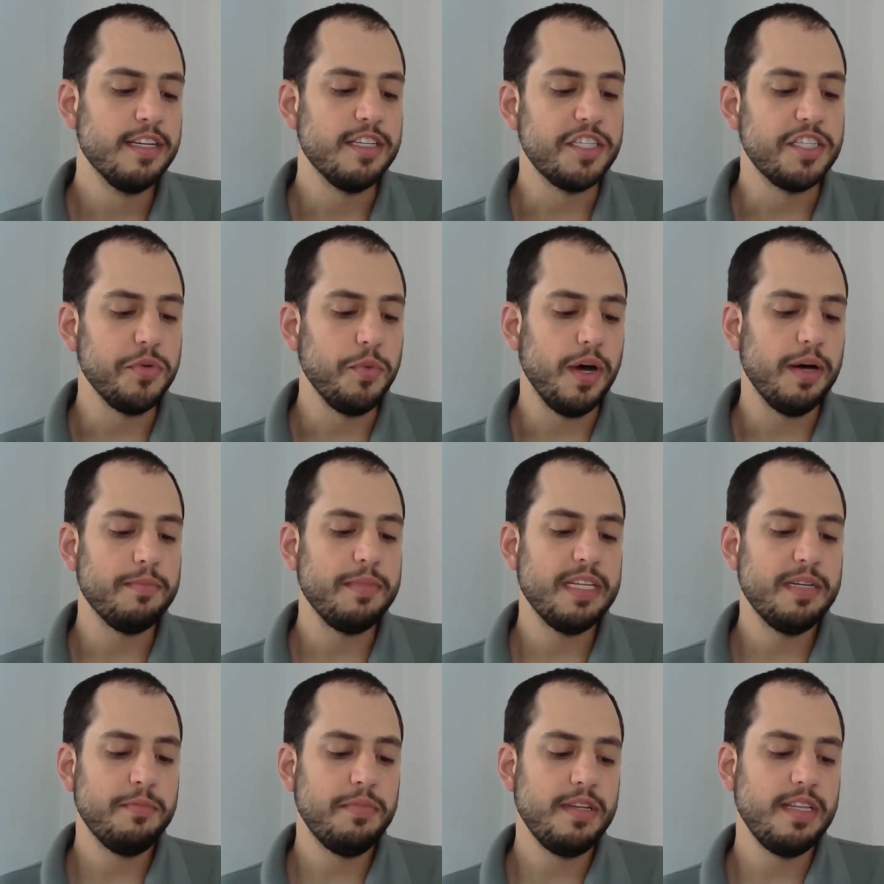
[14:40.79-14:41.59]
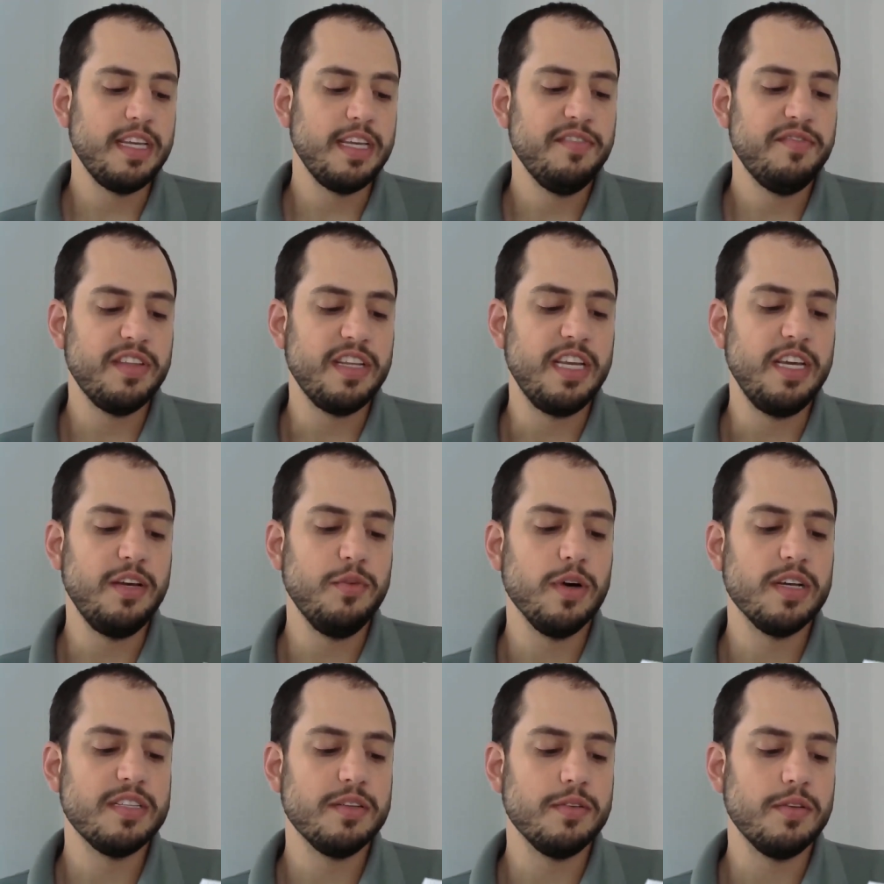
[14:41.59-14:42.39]
Do you want me to believe that he
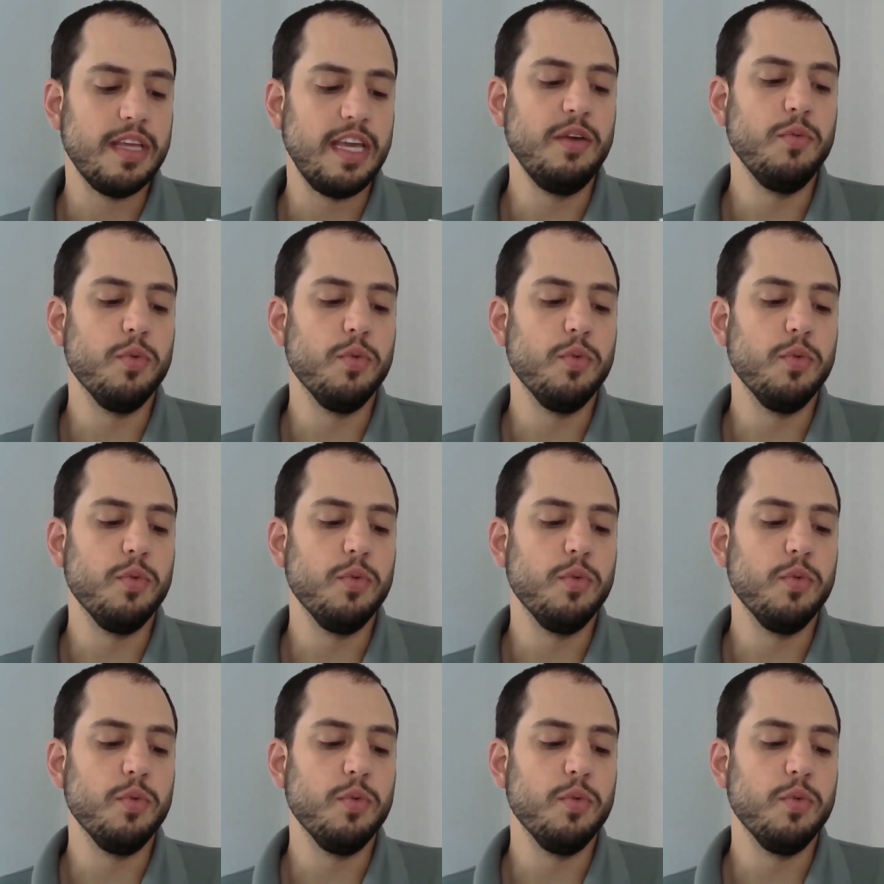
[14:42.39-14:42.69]
was he